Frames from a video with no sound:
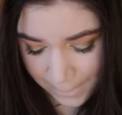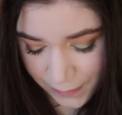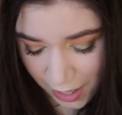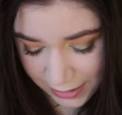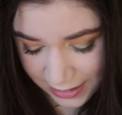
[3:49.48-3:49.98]

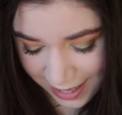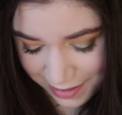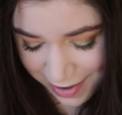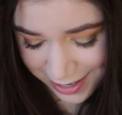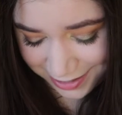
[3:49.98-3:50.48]
But I
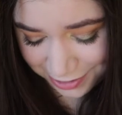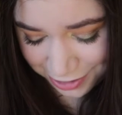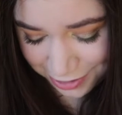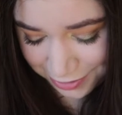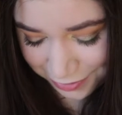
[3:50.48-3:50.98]

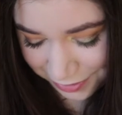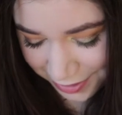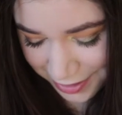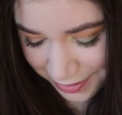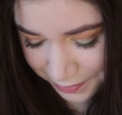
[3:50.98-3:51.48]
managed
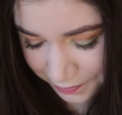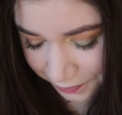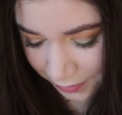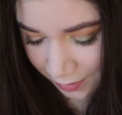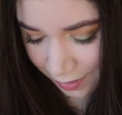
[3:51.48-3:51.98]
to
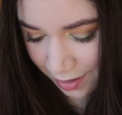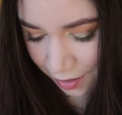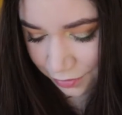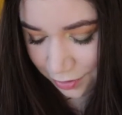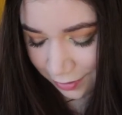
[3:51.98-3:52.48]

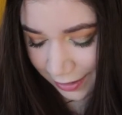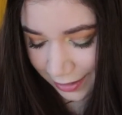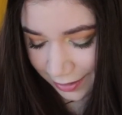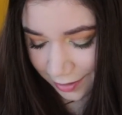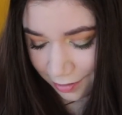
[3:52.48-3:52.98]
roll
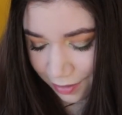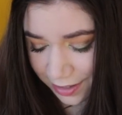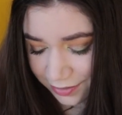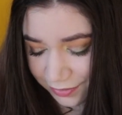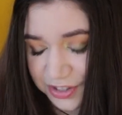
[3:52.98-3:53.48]
in
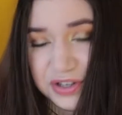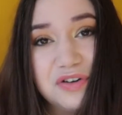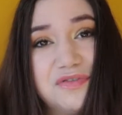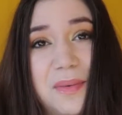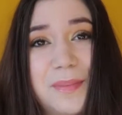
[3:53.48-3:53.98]
quite a few
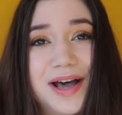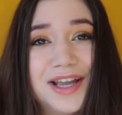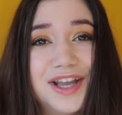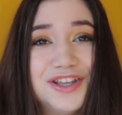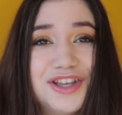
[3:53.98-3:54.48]
of
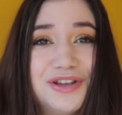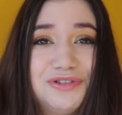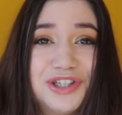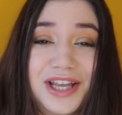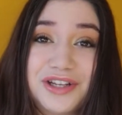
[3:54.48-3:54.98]
my new
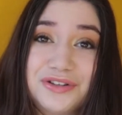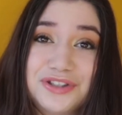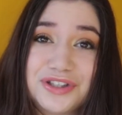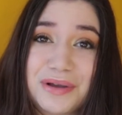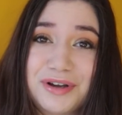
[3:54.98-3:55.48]
shadows.
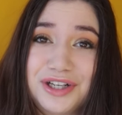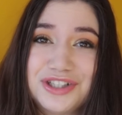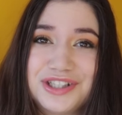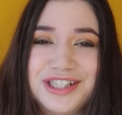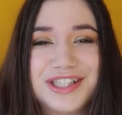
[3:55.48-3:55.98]
So I'm gonna
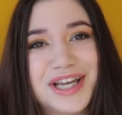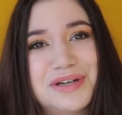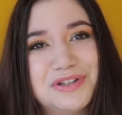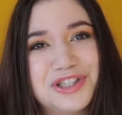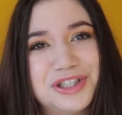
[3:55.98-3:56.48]
just
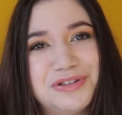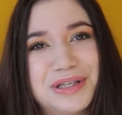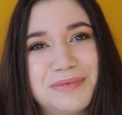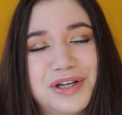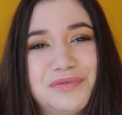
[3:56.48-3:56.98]
decide what shadows
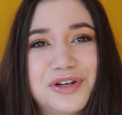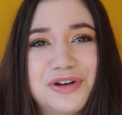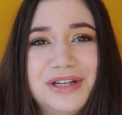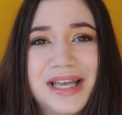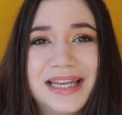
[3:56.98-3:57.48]
I'm gonna work
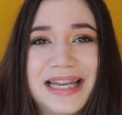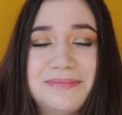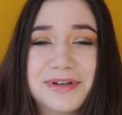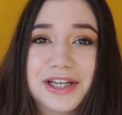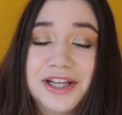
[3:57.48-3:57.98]
on and then
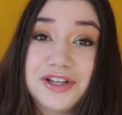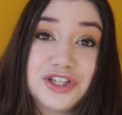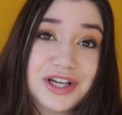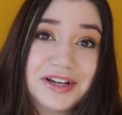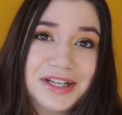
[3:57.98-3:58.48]
we're gonna
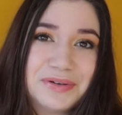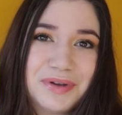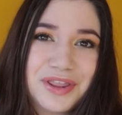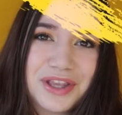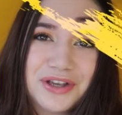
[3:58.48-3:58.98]
share that
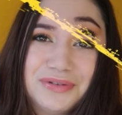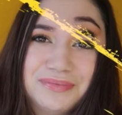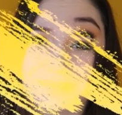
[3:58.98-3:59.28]
with you.